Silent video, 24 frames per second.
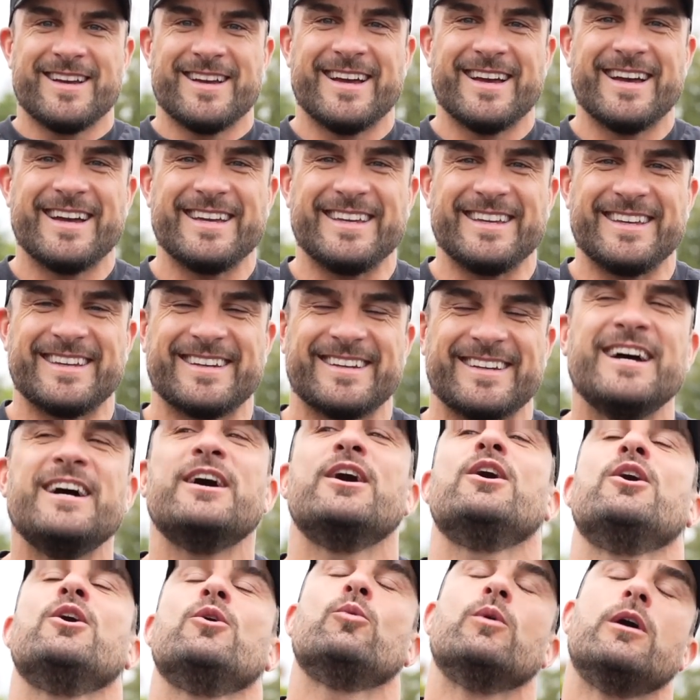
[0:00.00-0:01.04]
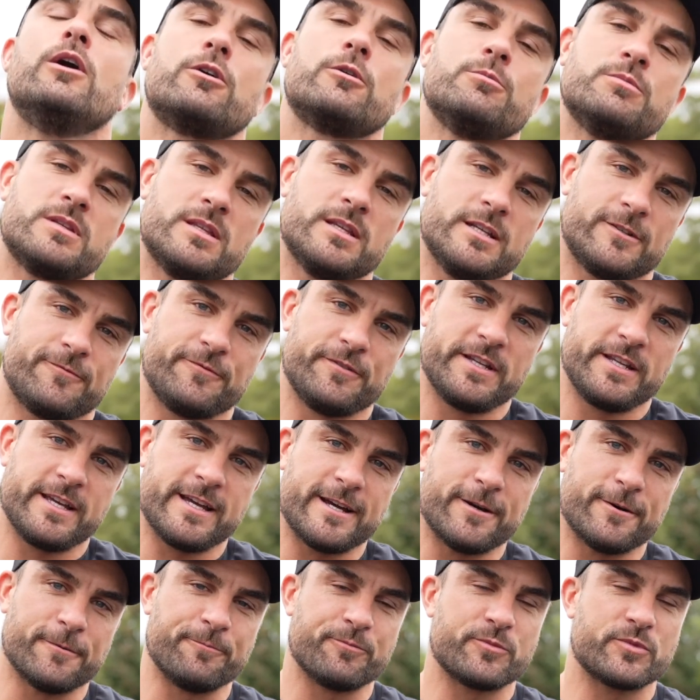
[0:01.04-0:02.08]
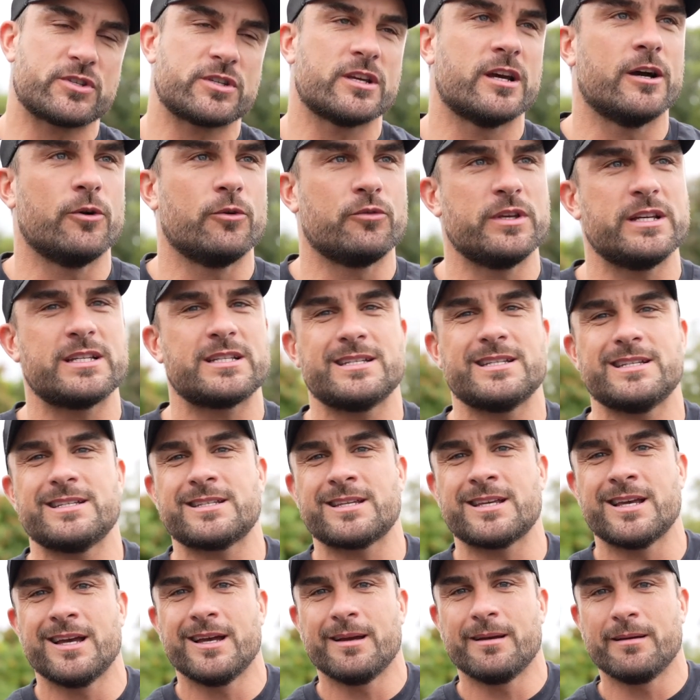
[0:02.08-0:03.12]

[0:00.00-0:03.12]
Hey, welcome to this video. So this is